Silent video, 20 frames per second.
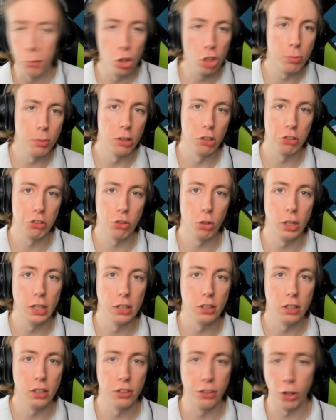The moon's been
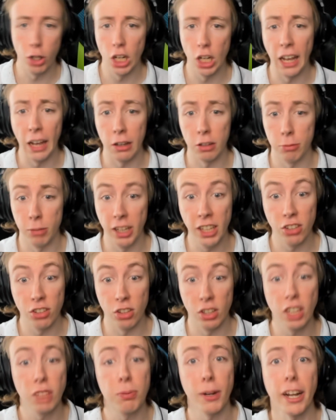destroyed. It's the only
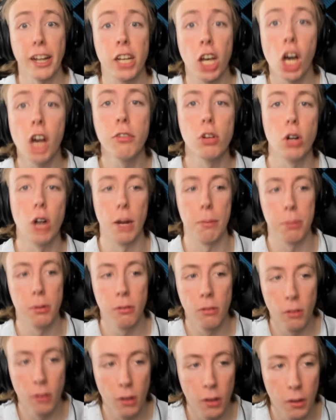explanation. It's been a cover-up.